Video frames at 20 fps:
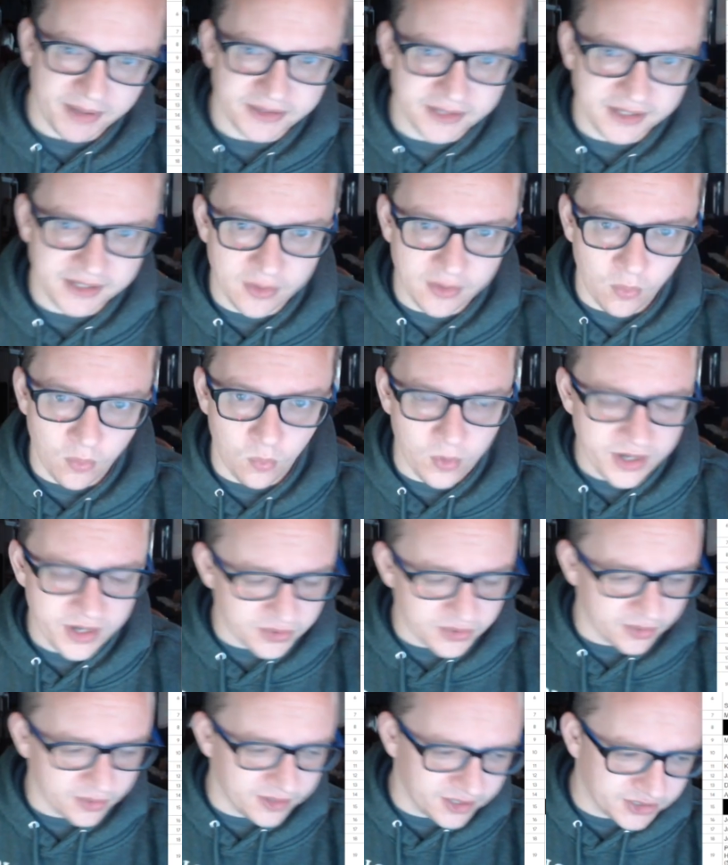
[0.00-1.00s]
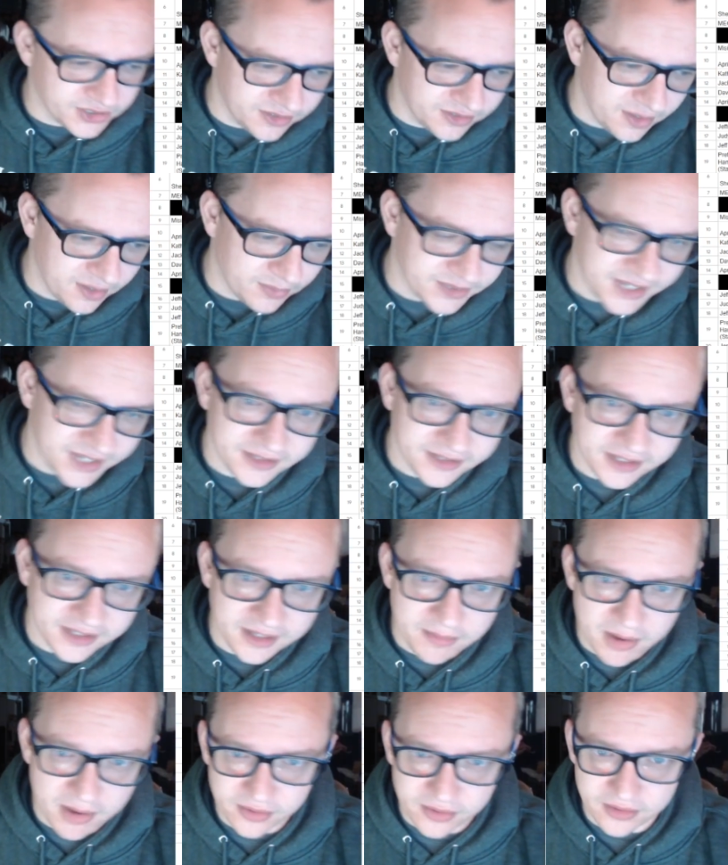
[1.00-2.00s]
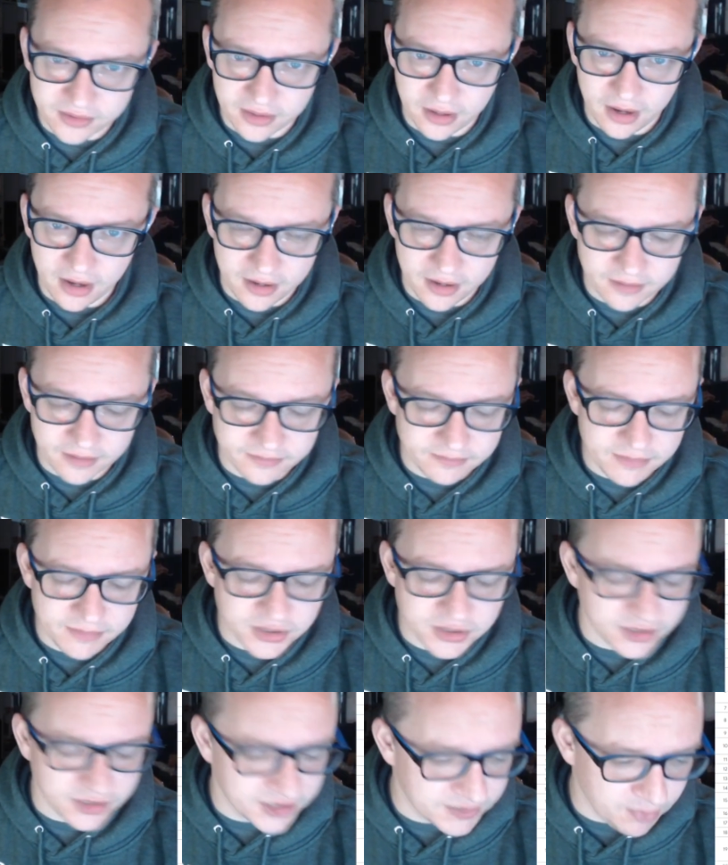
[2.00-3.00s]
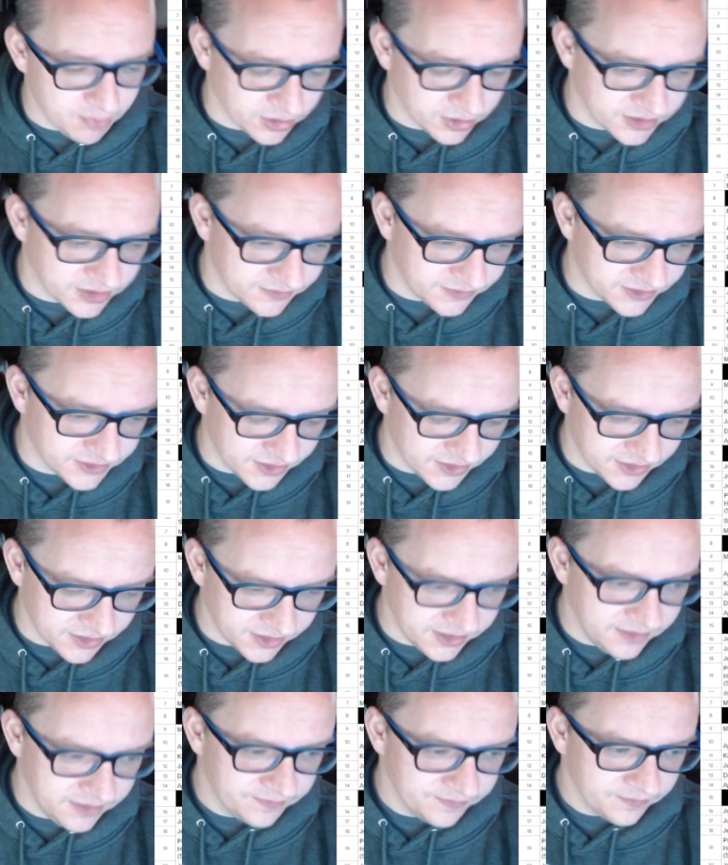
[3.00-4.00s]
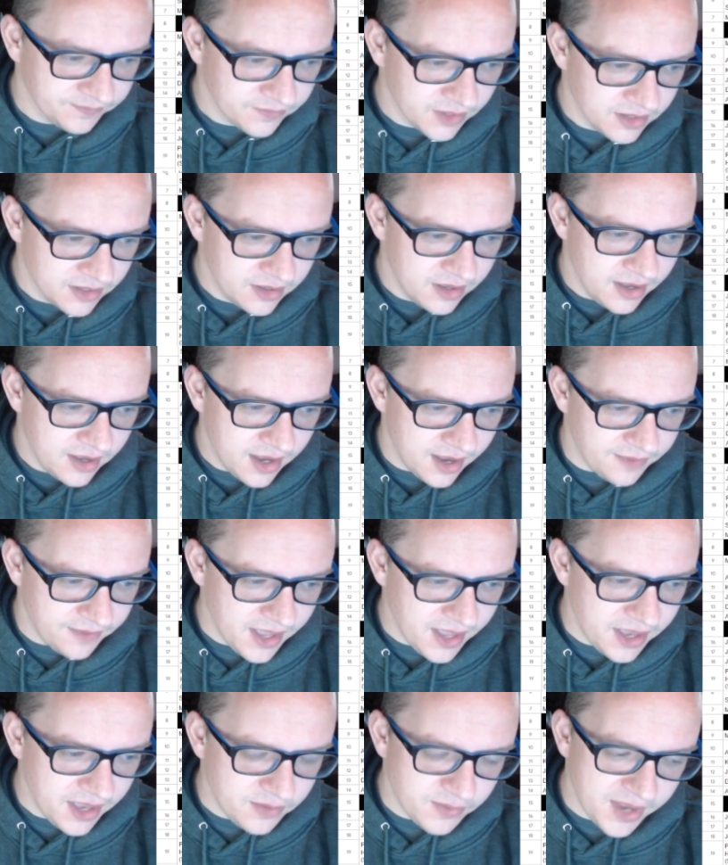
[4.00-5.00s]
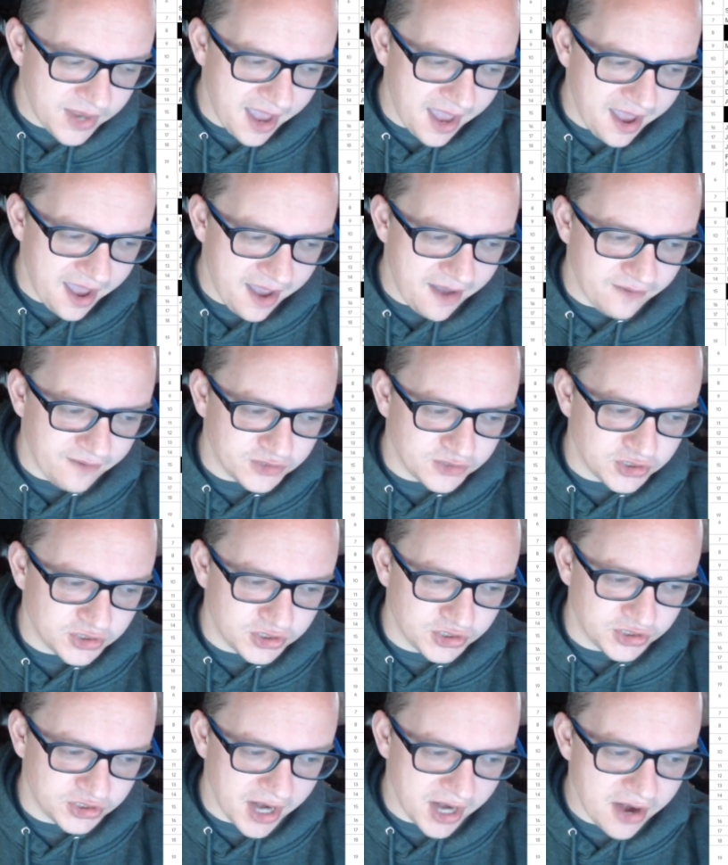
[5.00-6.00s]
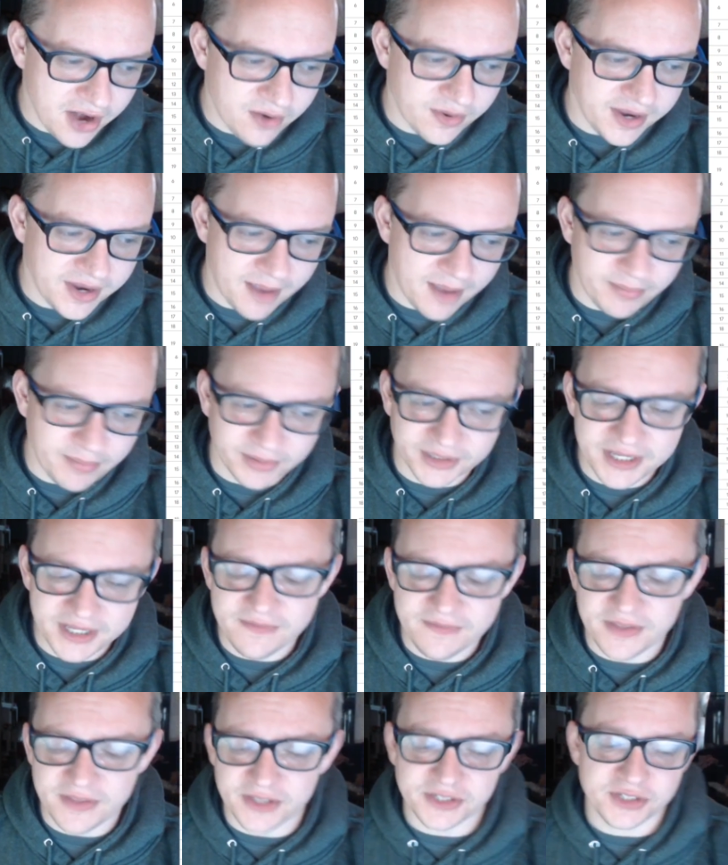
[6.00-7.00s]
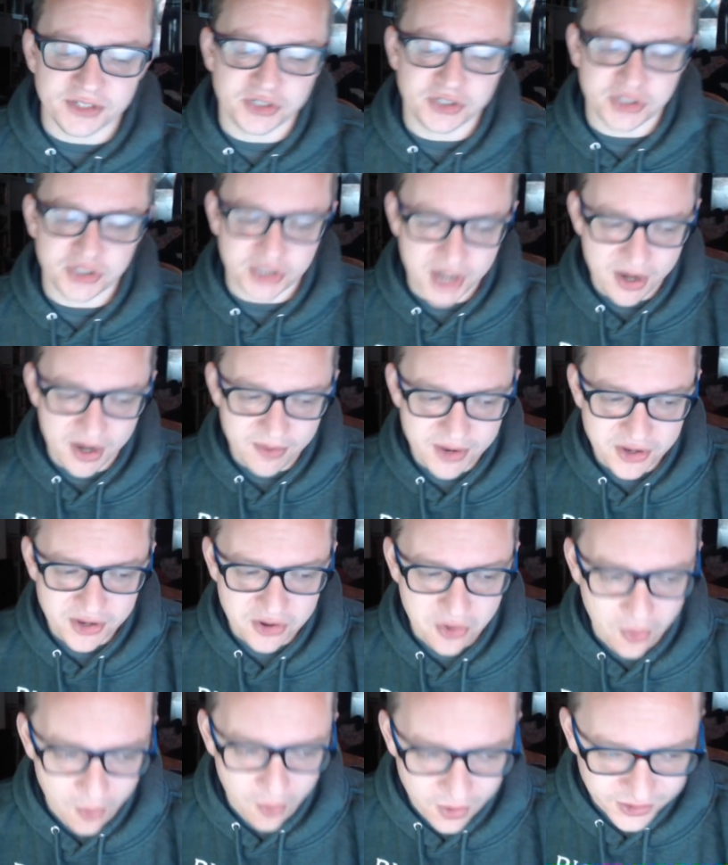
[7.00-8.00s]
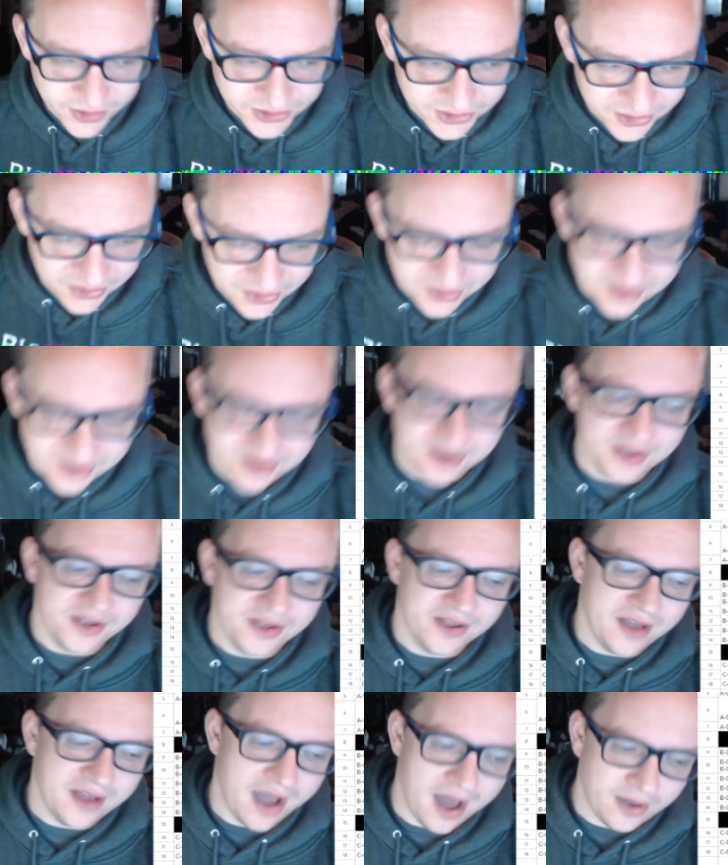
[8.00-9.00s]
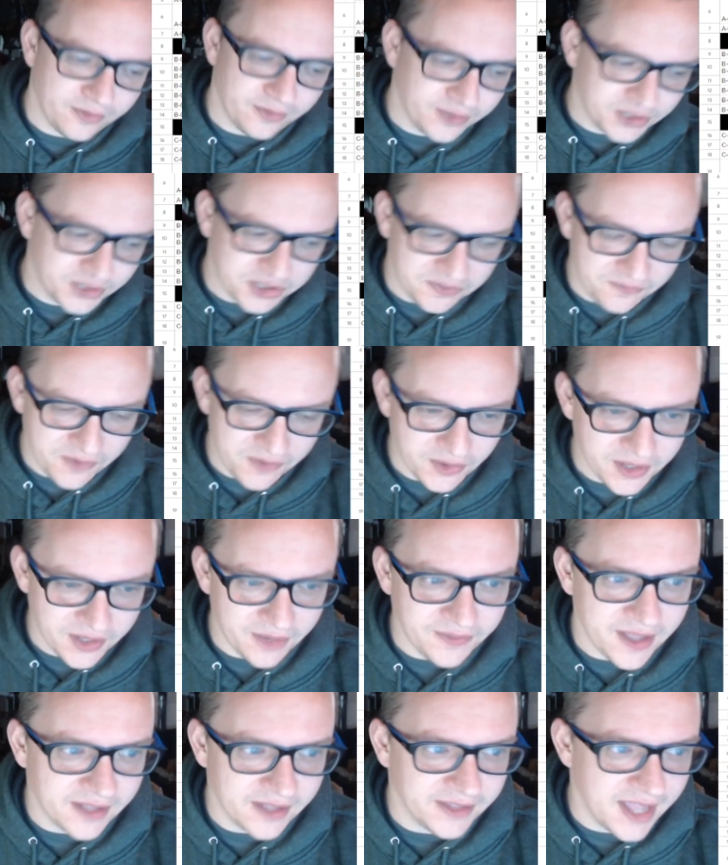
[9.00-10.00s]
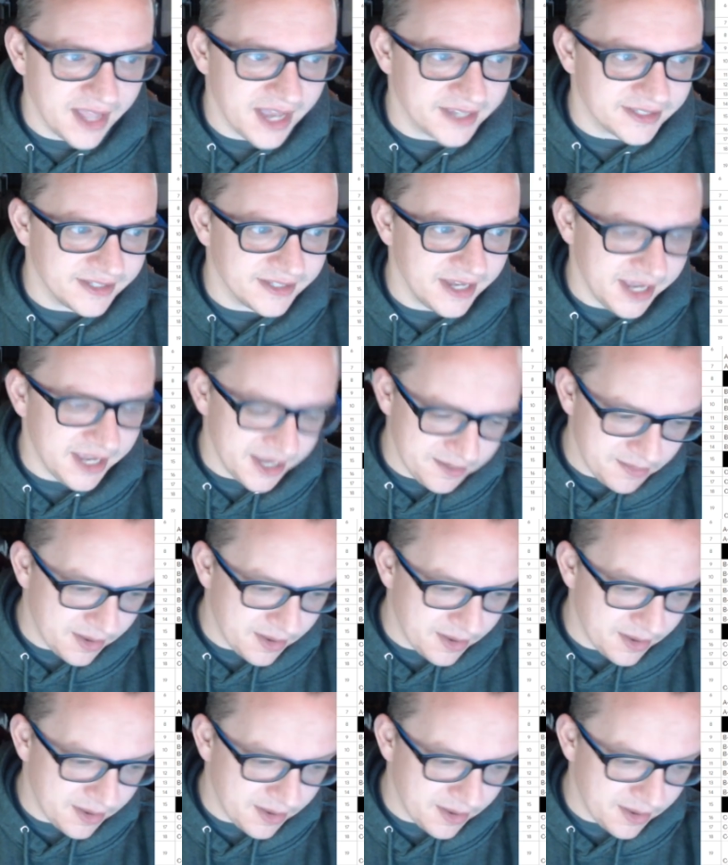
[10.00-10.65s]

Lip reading: the winter edition that was at the Michigan Sports Facility. And then we have Sherry. I believe this is Sherry Corser. I don't think she filled out that last name